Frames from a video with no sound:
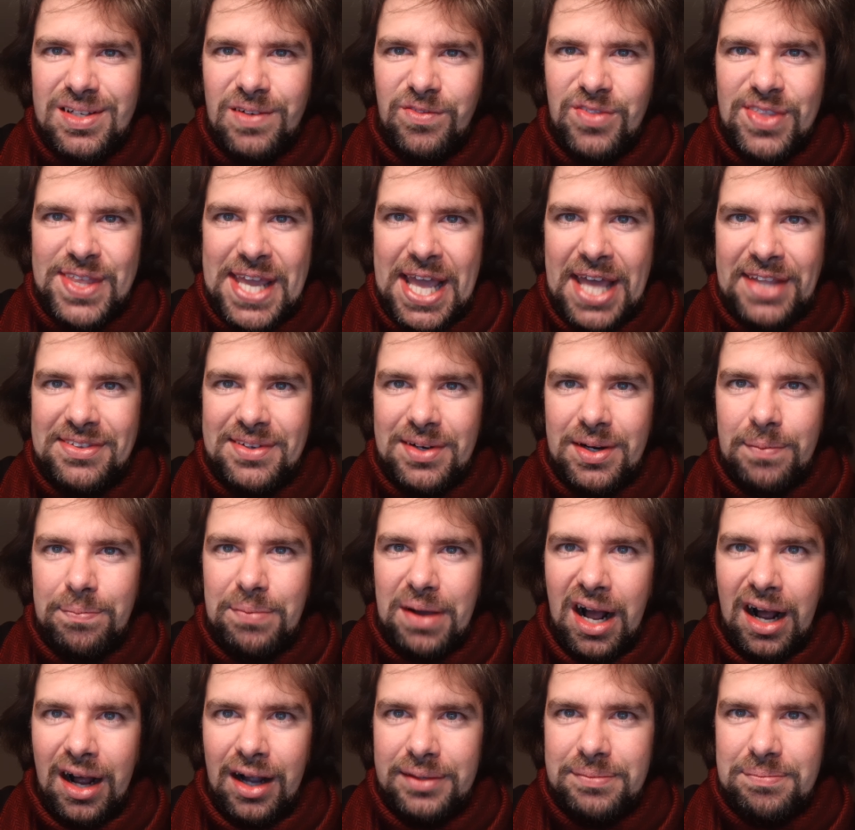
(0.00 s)
of the other
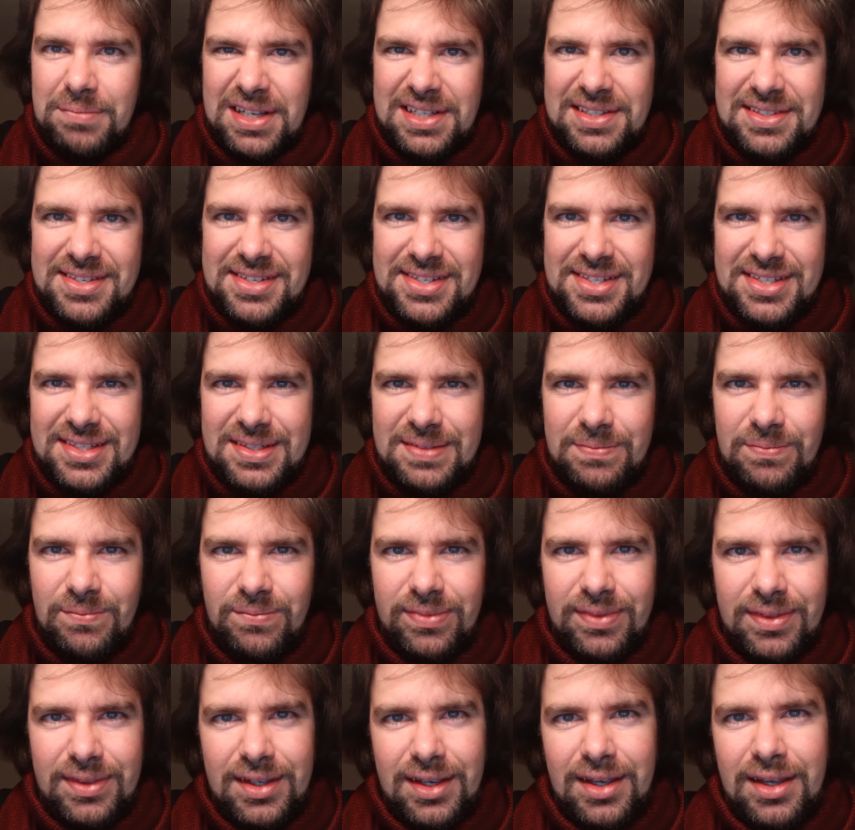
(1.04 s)
apartments.
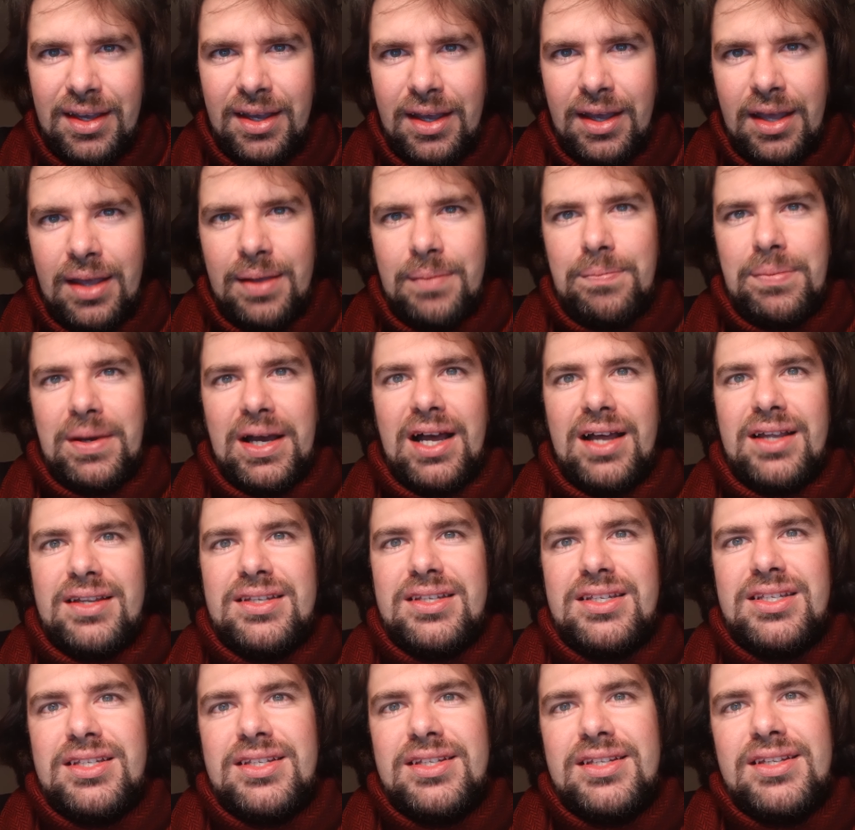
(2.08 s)

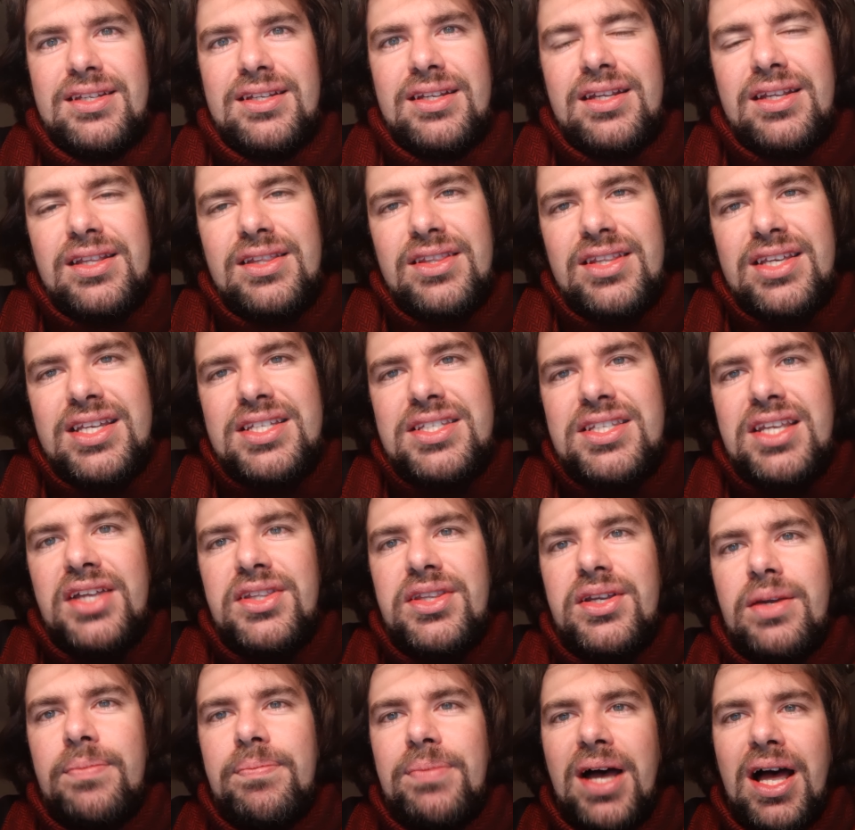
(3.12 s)
But these
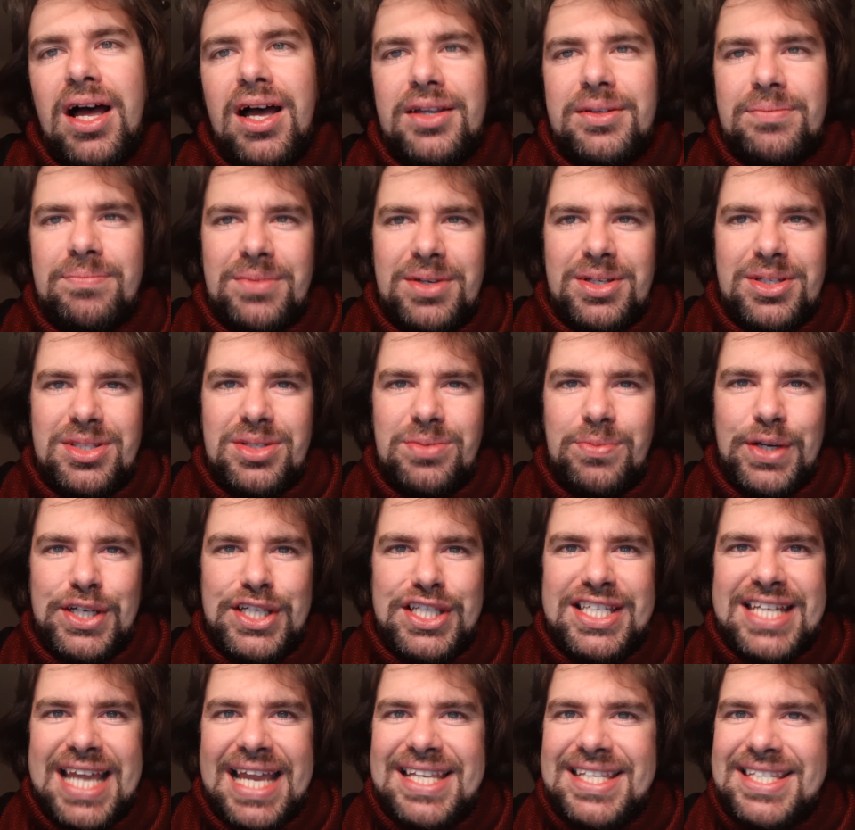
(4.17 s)
other apartments were
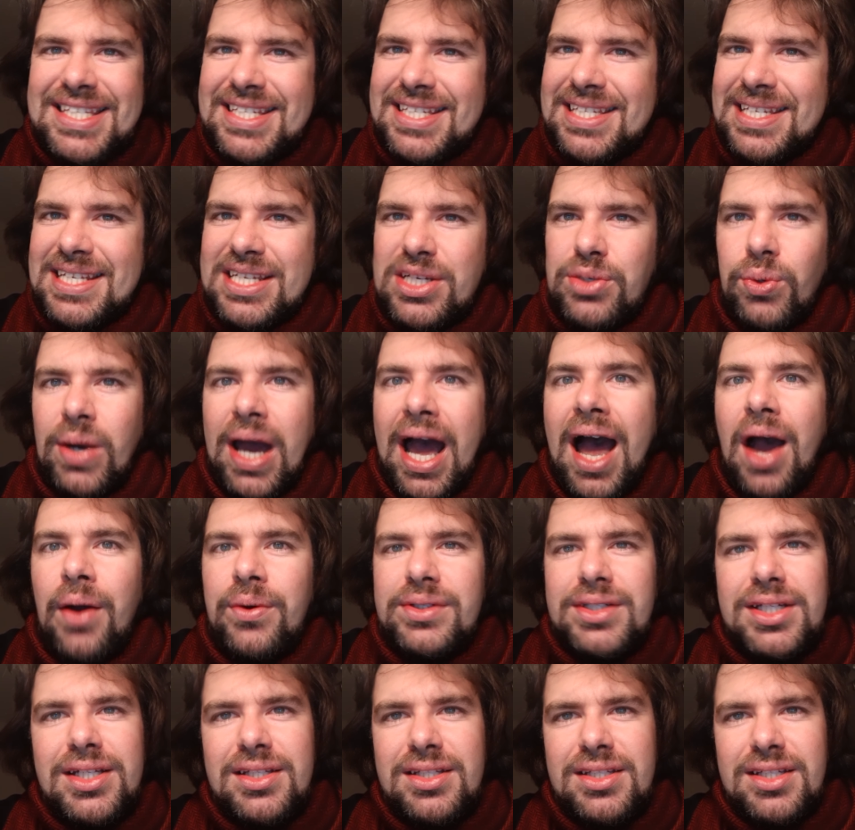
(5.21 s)
densely
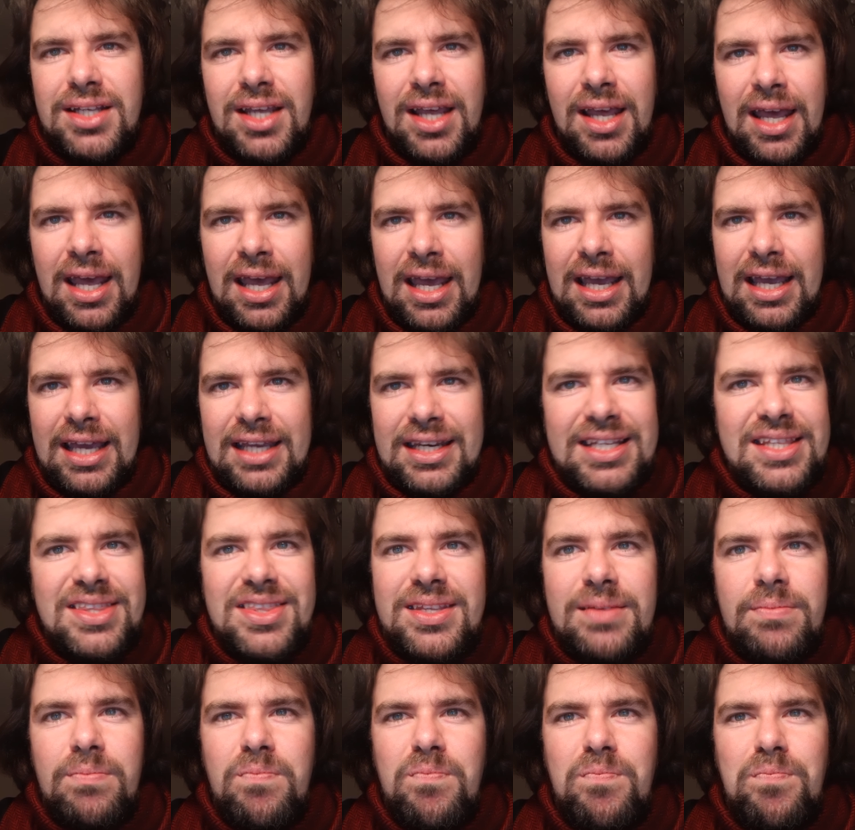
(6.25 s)
crowded, and in
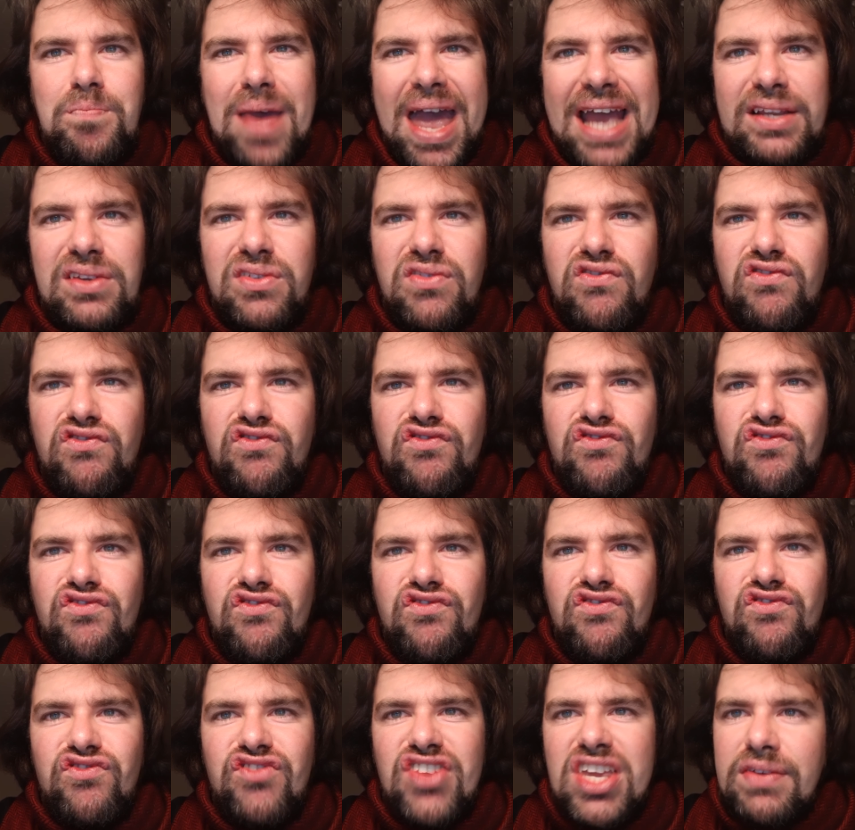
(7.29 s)
them bet
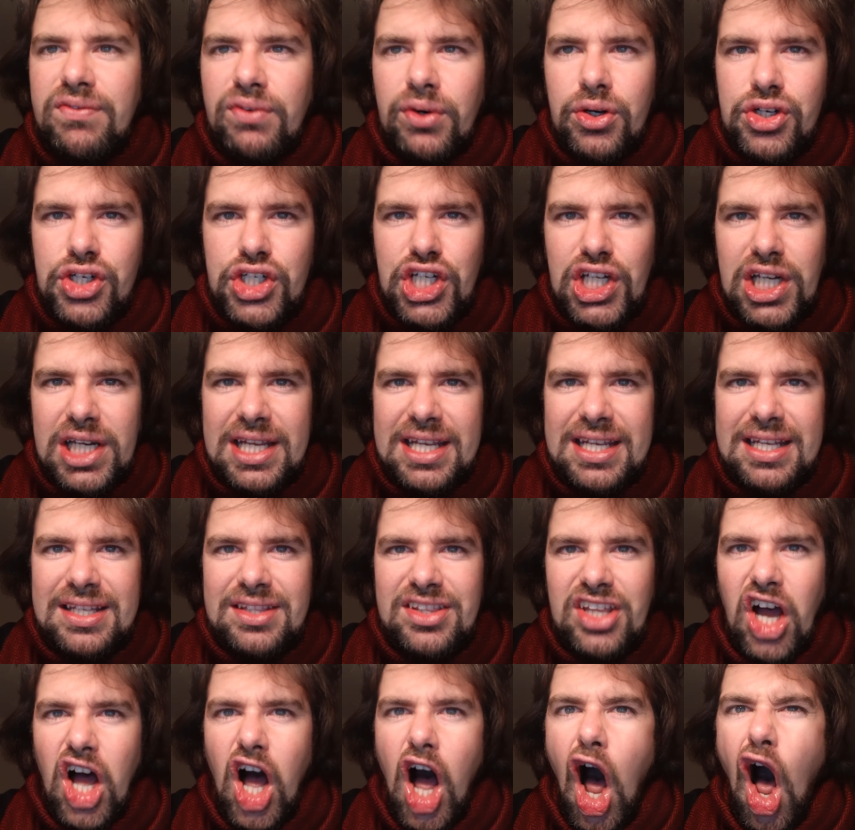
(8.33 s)
feverishly
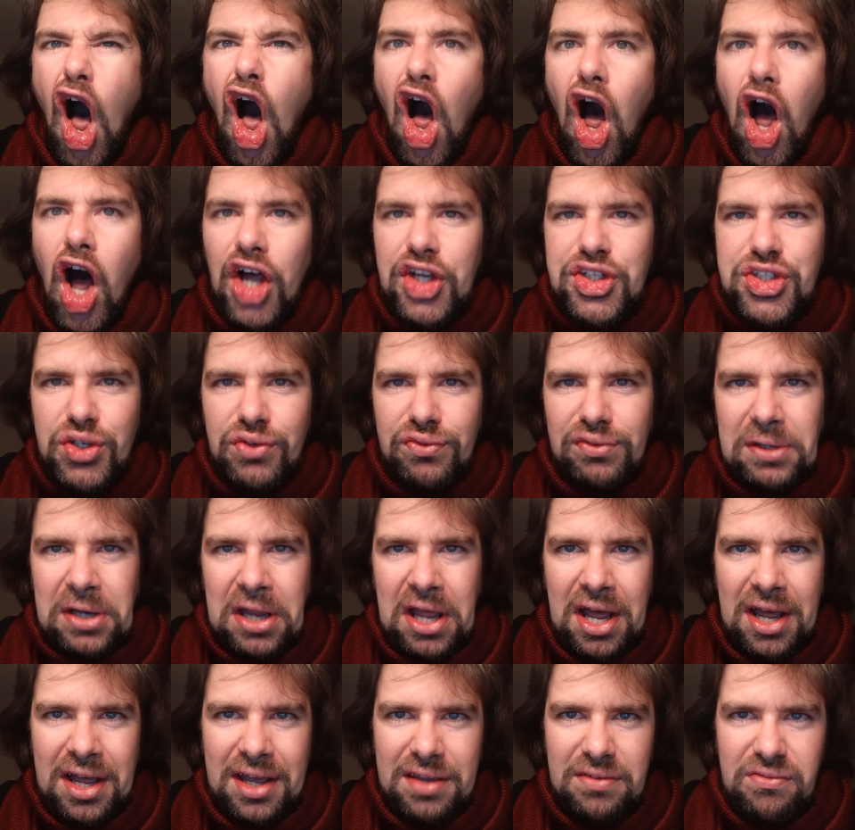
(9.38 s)
the heart of
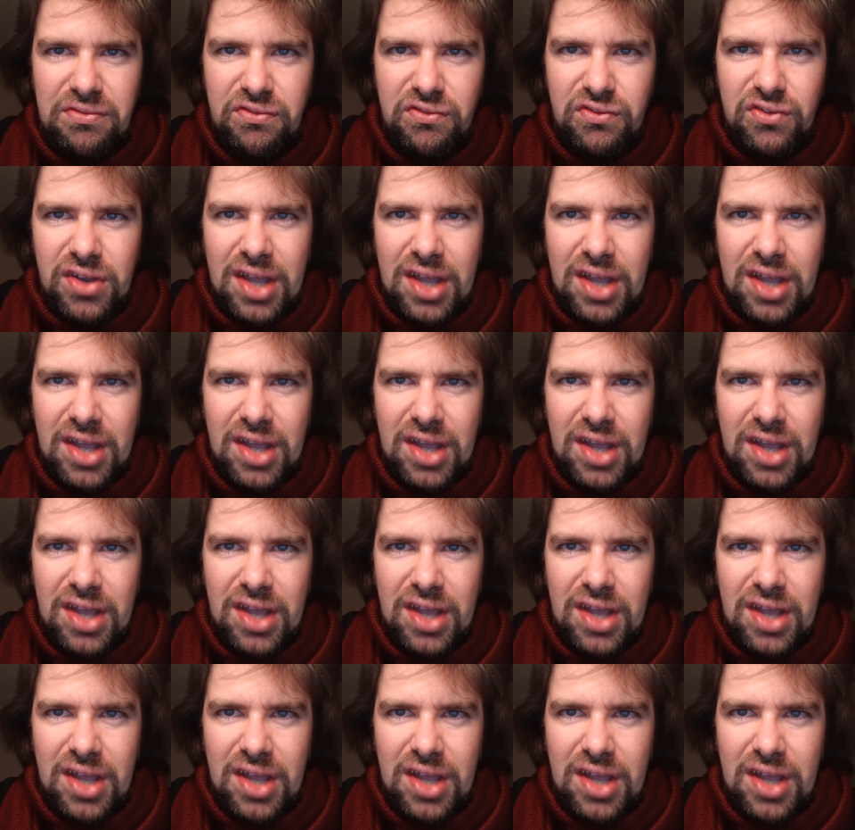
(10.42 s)
life